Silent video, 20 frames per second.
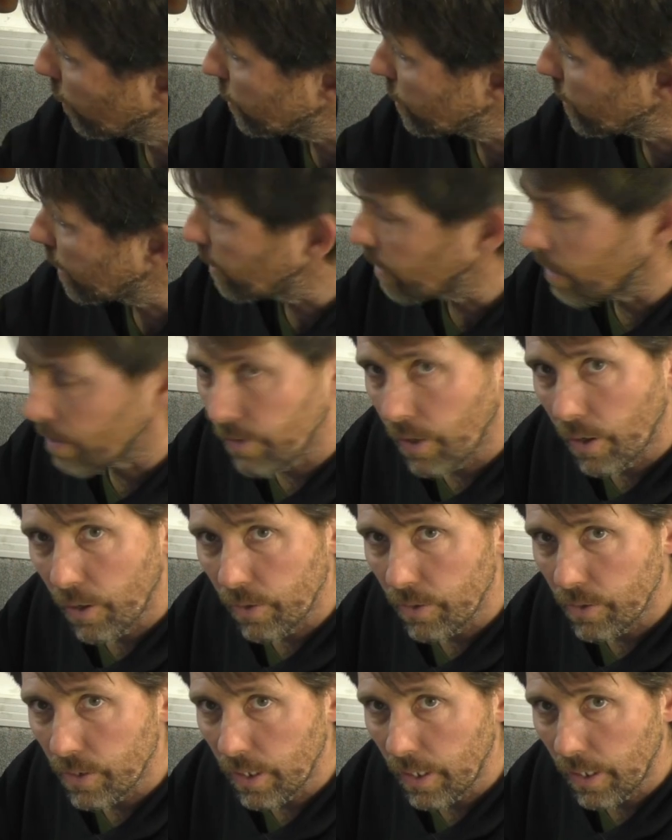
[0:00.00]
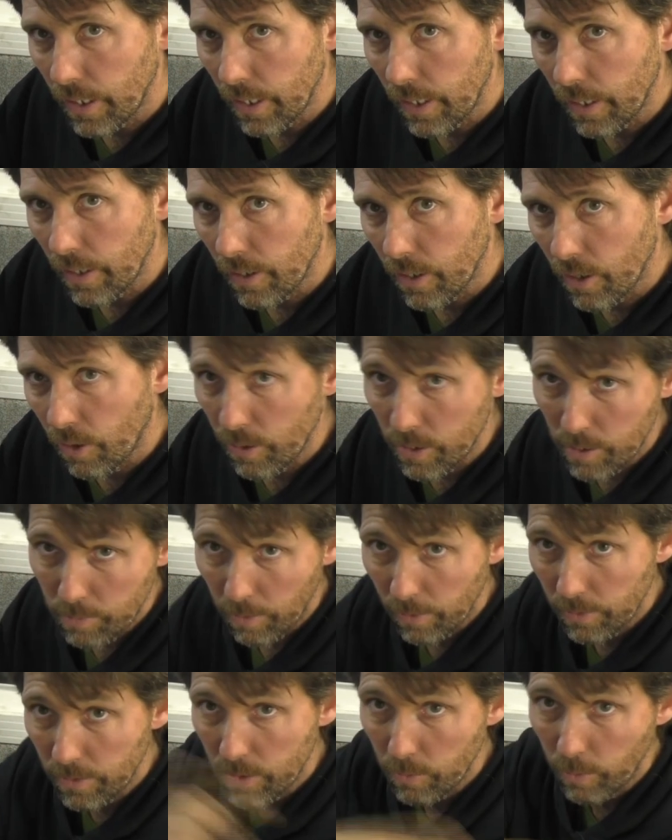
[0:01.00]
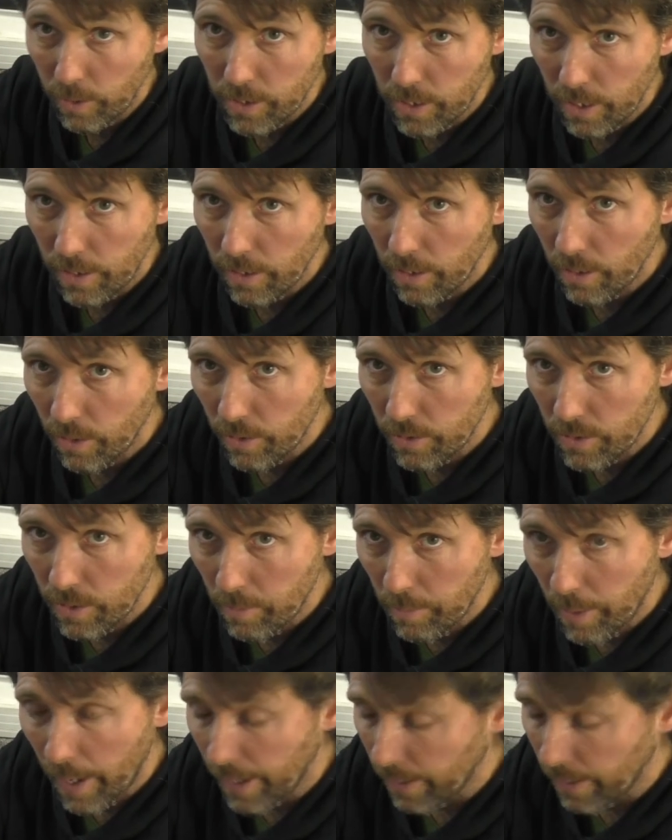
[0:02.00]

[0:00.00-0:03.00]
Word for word: which end of a hose here corresponds to which end of the hose at the